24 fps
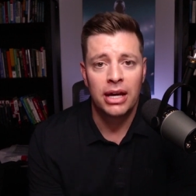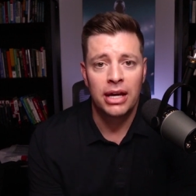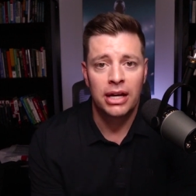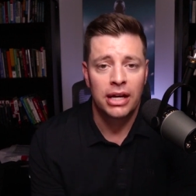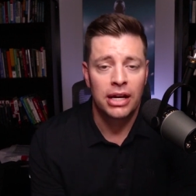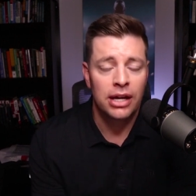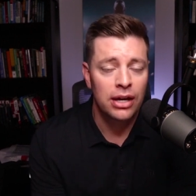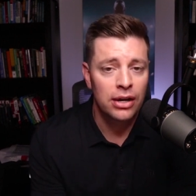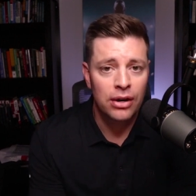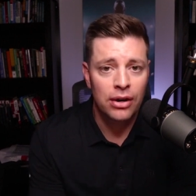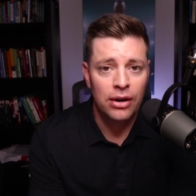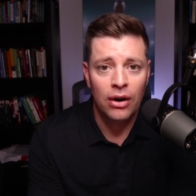
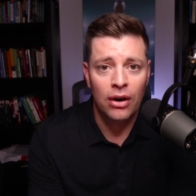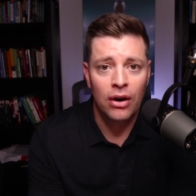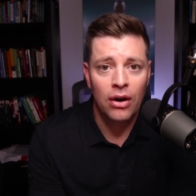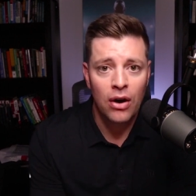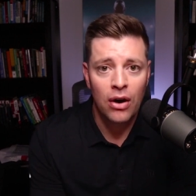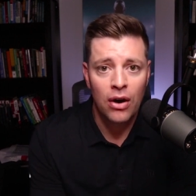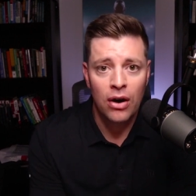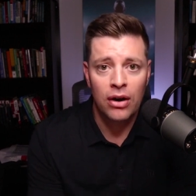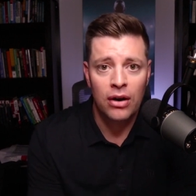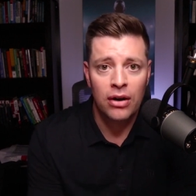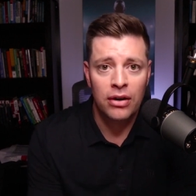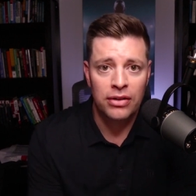Here
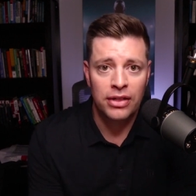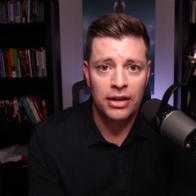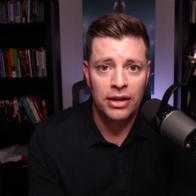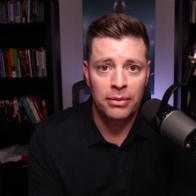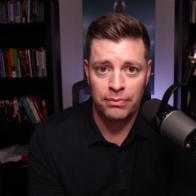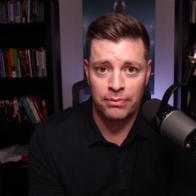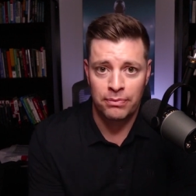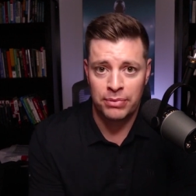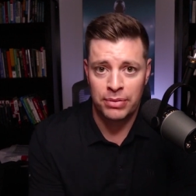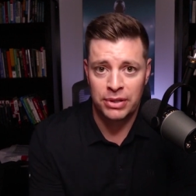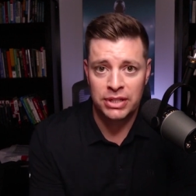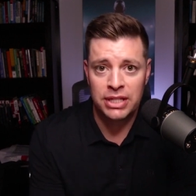are the
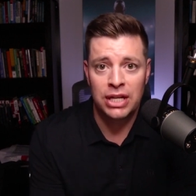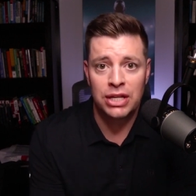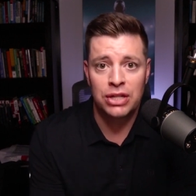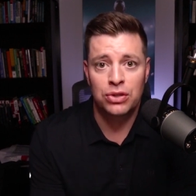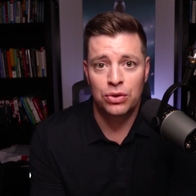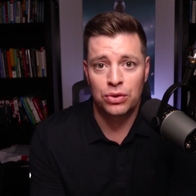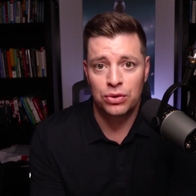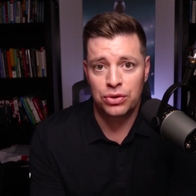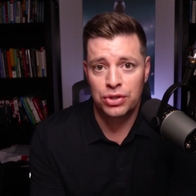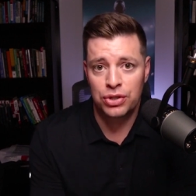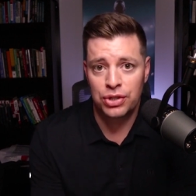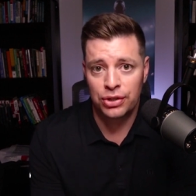
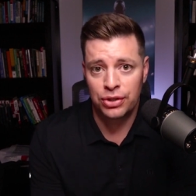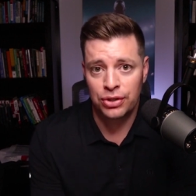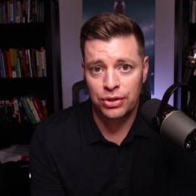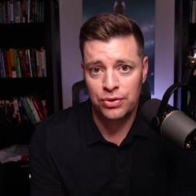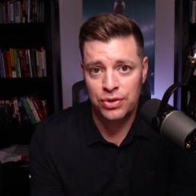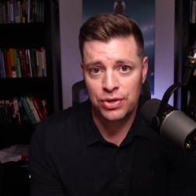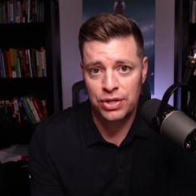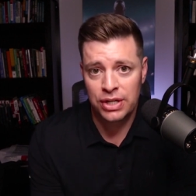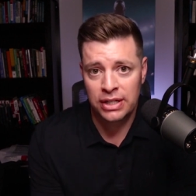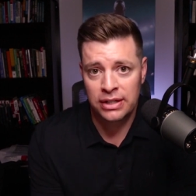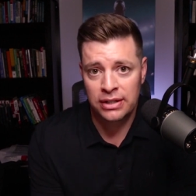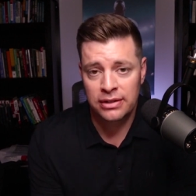potential
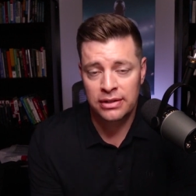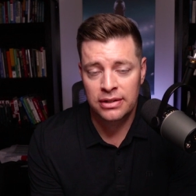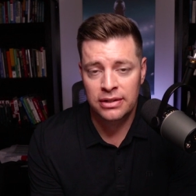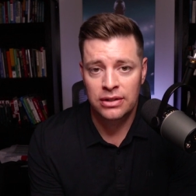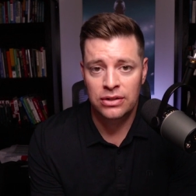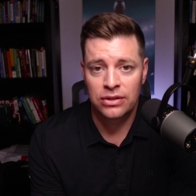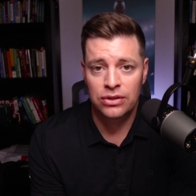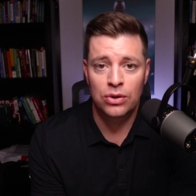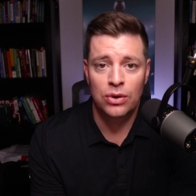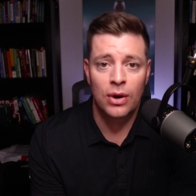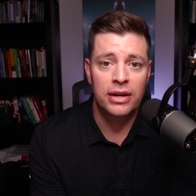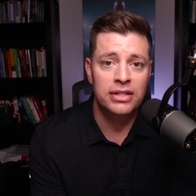solutions.
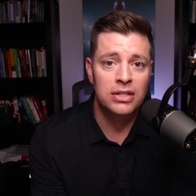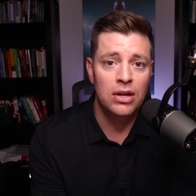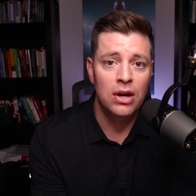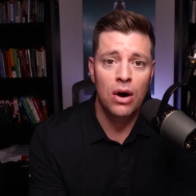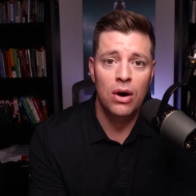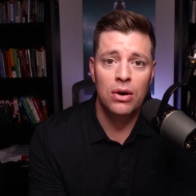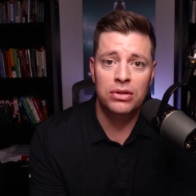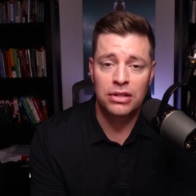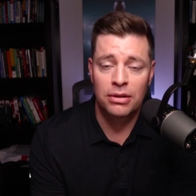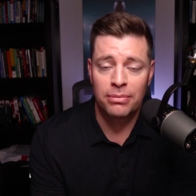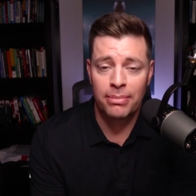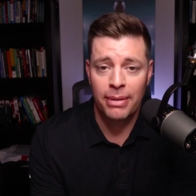So I
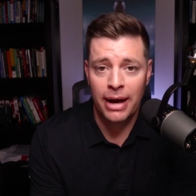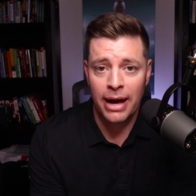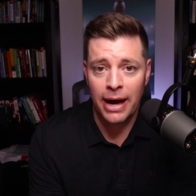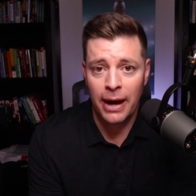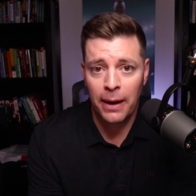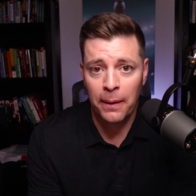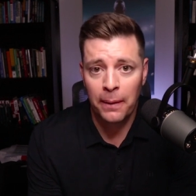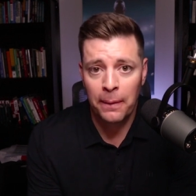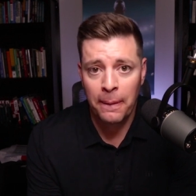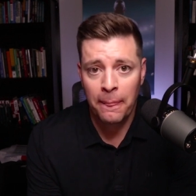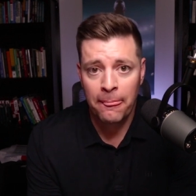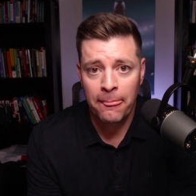talked
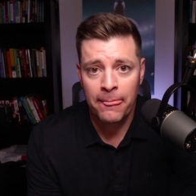about,